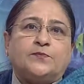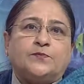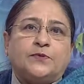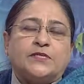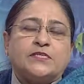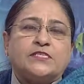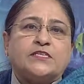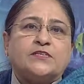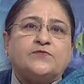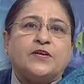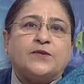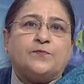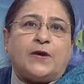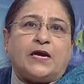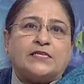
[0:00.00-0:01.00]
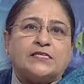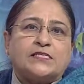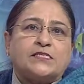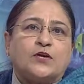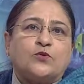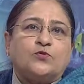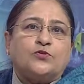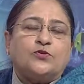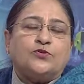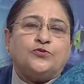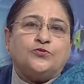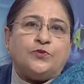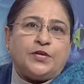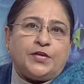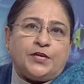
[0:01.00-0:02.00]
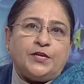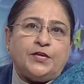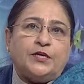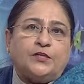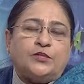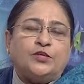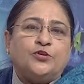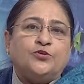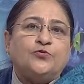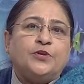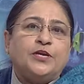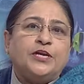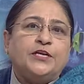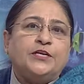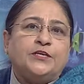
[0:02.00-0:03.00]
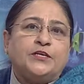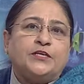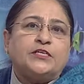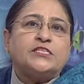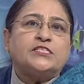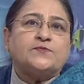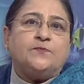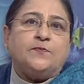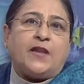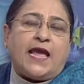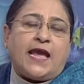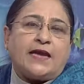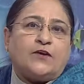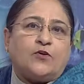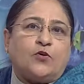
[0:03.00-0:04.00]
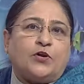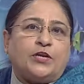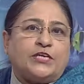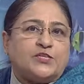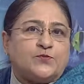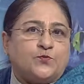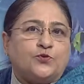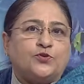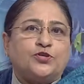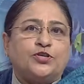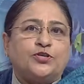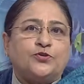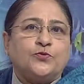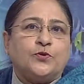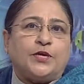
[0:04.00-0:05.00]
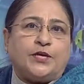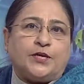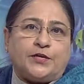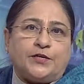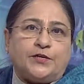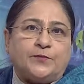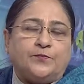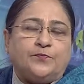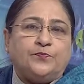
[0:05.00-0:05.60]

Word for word: The person when passes out the urine, the urine turns black on exposure to air.